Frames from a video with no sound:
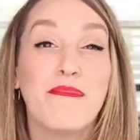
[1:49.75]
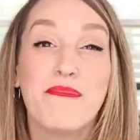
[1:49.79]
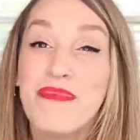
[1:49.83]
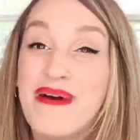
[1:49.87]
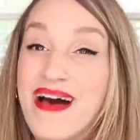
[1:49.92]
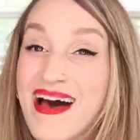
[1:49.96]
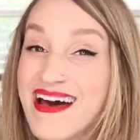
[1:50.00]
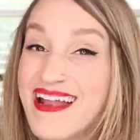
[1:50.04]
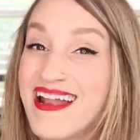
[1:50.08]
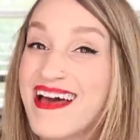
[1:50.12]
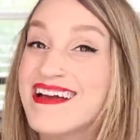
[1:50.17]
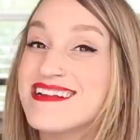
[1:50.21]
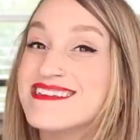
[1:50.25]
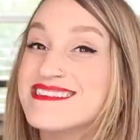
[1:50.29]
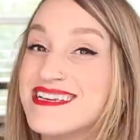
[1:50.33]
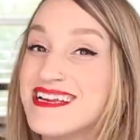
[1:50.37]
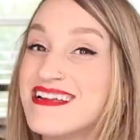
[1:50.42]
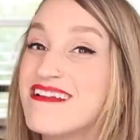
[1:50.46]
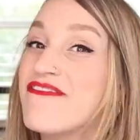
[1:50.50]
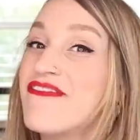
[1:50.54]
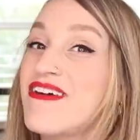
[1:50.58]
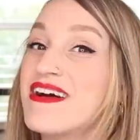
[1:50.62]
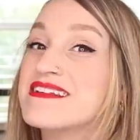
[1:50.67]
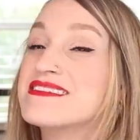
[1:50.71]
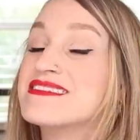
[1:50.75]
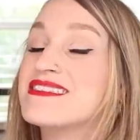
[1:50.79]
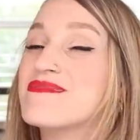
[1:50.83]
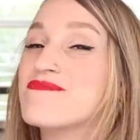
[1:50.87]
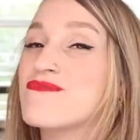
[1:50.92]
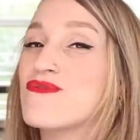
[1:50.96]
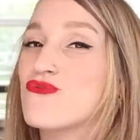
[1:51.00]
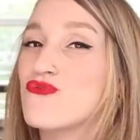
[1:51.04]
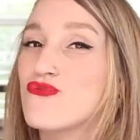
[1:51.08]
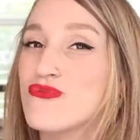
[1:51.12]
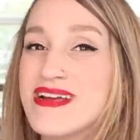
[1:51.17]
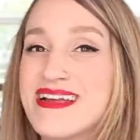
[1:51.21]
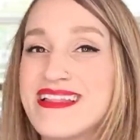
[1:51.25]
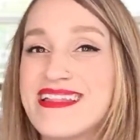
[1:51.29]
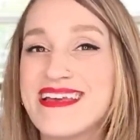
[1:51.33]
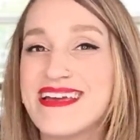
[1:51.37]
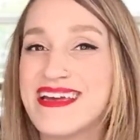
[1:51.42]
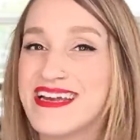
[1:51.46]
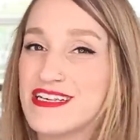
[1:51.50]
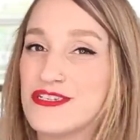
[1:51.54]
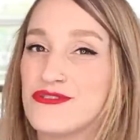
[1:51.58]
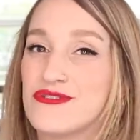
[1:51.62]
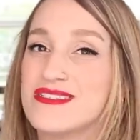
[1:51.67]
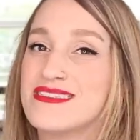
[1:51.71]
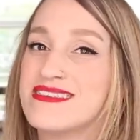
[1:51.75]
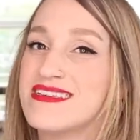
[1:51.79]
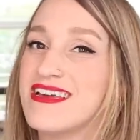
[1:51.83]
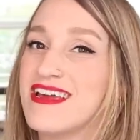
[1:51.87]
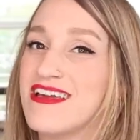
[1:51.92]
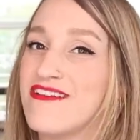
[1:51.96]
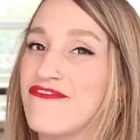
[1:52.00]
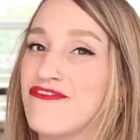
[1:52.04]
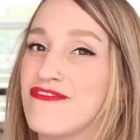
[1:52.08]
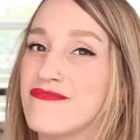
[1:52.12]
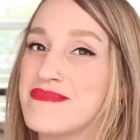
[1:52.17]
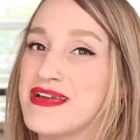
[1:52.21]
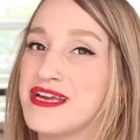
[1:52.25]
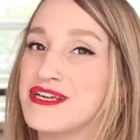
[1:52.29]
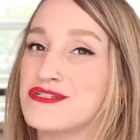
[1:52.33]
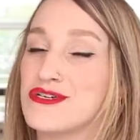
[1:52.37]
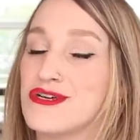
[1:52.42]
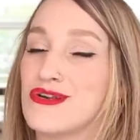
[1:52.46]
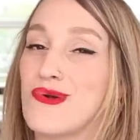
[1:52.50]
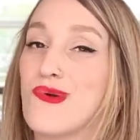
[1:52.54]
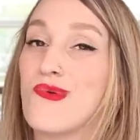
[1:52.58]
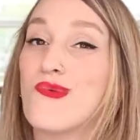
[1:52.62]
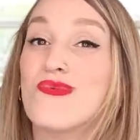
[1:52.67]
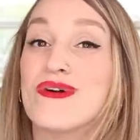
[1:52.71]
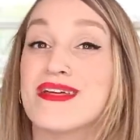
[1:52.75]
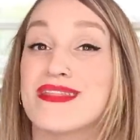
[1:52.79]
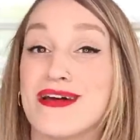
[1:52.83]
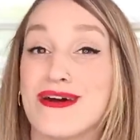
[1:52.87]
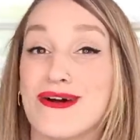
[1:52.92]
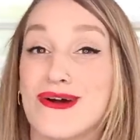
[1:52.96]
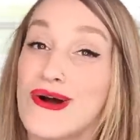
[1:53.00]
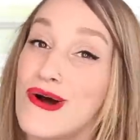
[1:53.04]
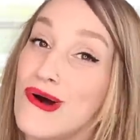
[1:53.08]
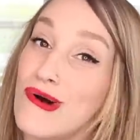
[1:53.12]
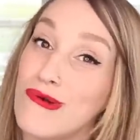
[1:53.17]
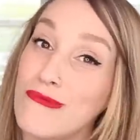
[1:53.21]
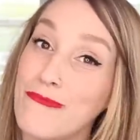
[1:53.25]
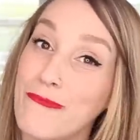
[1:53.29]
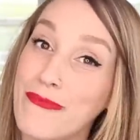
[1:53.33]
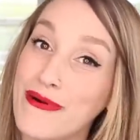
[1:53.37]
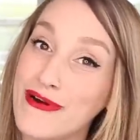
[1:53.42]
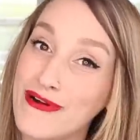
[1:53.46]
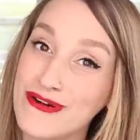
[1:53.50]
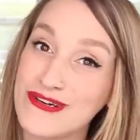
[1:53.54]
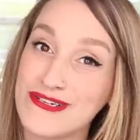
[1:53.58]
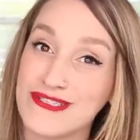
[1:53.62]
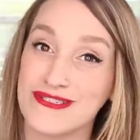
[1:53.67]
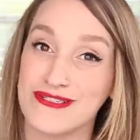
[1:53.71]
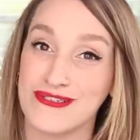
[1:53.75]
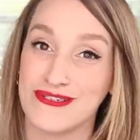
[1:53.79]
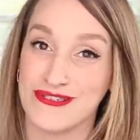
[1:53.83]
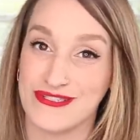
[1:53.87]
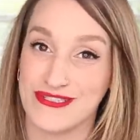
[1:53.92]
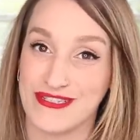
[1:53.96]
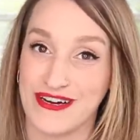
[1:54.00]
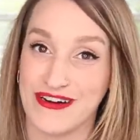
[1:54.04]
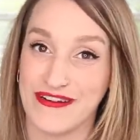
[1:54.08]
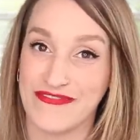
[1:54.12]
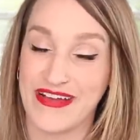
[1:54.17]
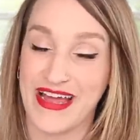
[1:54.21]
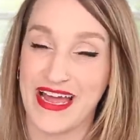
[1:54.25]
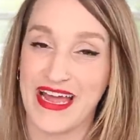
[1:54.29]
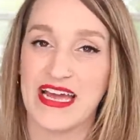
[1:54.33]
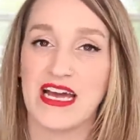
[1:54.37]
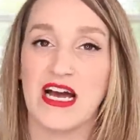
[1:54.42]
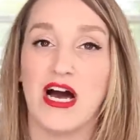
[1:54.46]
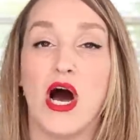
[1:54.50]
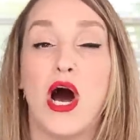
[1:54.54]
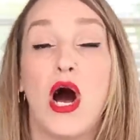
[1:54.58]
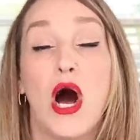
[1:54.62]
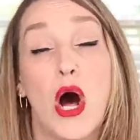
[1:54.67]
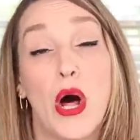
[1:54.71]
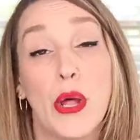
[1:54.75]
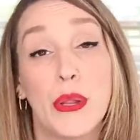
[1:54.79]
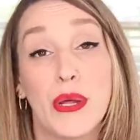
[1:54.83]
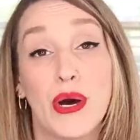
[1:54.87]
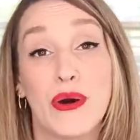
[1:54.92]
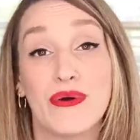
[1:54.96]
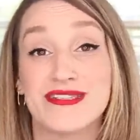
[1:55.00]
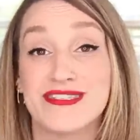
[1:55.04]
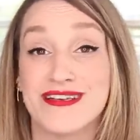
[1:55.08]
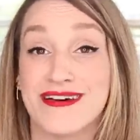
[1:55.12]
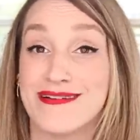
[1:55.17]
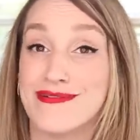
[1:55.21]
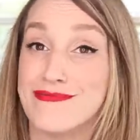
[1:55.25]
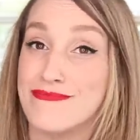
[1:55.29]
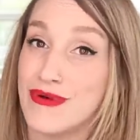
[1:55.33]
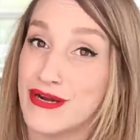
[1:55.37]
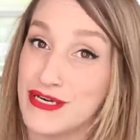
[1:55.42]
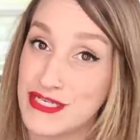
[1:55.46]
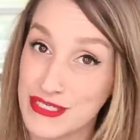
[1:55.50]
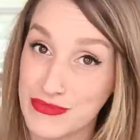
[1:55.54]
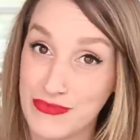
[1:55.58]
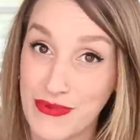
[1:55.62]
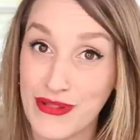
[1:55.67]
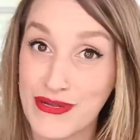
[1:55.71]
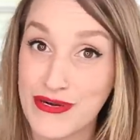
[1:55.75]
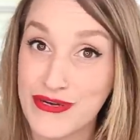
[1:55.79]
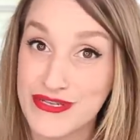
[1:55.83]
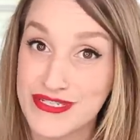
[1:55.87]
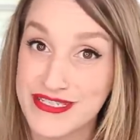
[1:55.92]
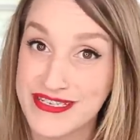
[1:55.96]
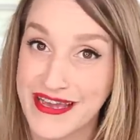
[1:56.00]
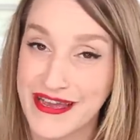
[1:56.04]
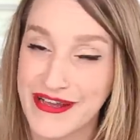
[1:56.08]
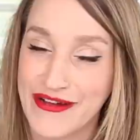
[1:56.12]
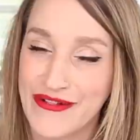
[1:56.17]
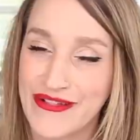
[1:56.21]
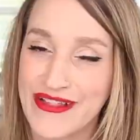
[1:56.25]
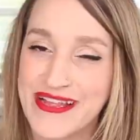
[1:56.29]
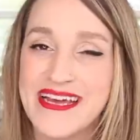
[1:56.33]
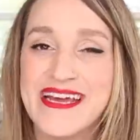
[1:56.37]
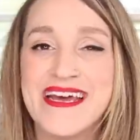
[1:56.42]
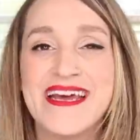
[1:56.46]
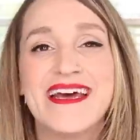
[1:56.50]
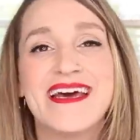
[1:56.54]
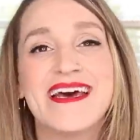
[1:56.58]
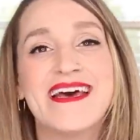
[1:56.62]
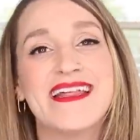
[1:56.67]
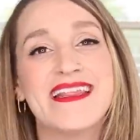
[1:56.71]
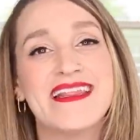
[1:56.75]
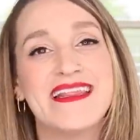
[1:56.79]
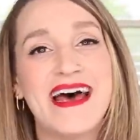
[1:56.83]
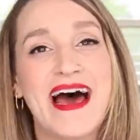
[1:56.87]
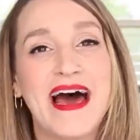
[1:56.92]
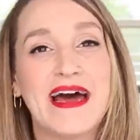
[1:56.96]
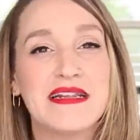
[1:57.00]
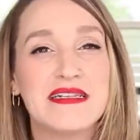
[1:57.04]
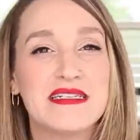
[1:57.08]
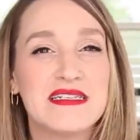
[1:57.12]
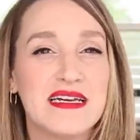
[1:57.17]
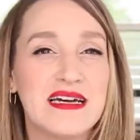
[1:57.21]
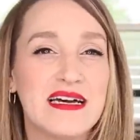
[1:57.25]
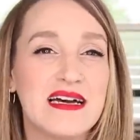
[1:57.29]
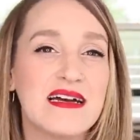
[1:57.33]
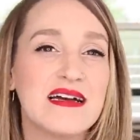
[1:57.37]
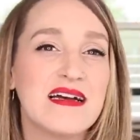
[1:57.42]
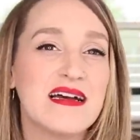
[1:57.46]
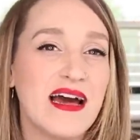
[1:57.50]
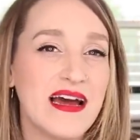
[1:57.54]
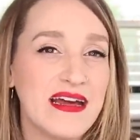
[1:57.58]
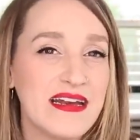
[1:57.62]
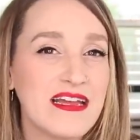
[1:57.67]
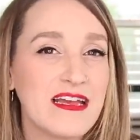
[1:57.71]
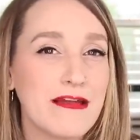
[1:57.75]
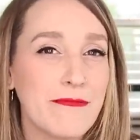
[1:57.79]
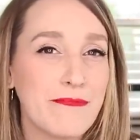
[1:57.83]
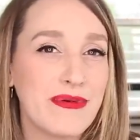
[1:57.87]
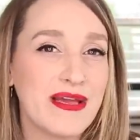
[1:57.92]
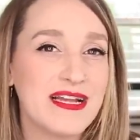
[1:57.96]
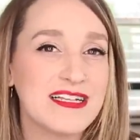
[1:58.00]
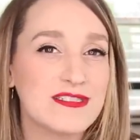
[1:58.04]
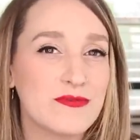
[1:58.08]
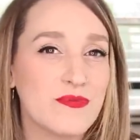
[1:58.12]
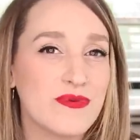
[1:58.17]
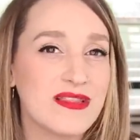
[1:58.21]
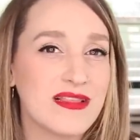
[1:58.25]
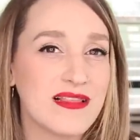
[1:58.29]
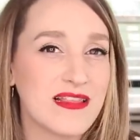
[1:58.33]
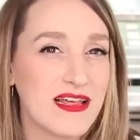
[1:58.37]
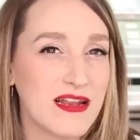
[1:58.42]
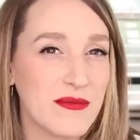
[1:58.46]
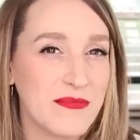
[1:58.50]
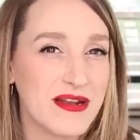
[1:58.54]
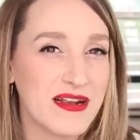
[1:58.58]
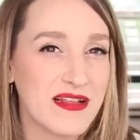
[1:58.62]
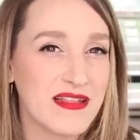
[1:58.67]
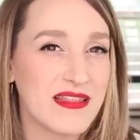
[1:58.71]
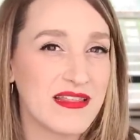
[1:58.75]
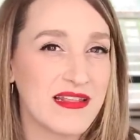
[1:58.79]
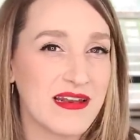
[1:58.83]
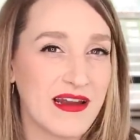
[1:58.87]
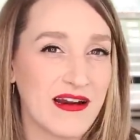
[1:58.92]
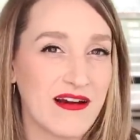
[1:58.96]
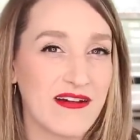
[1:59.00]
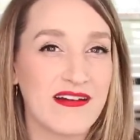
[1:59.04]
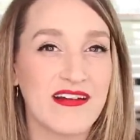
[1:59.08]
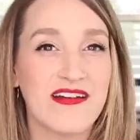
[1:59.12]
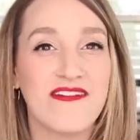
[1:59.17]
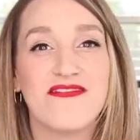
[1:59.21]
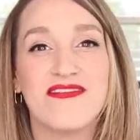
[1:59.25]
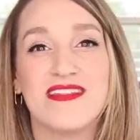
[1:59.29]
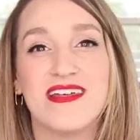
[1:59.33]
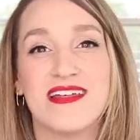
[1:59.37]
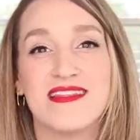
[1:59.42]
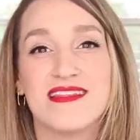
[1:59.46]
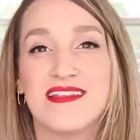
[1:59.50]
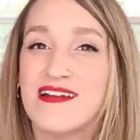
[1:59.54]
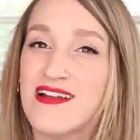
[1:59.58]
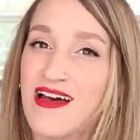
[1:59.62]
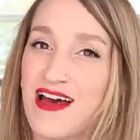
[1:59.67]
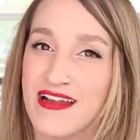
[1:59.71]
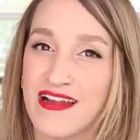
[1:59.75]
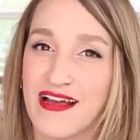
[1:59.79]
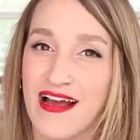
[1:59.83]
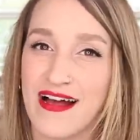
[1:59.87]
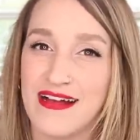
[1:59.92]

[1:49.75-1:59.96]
But I did find some really interesting information with our own personal survey, although it's on a much smaller scale, that uh, kind of competes with a little bit of the narrative that the knot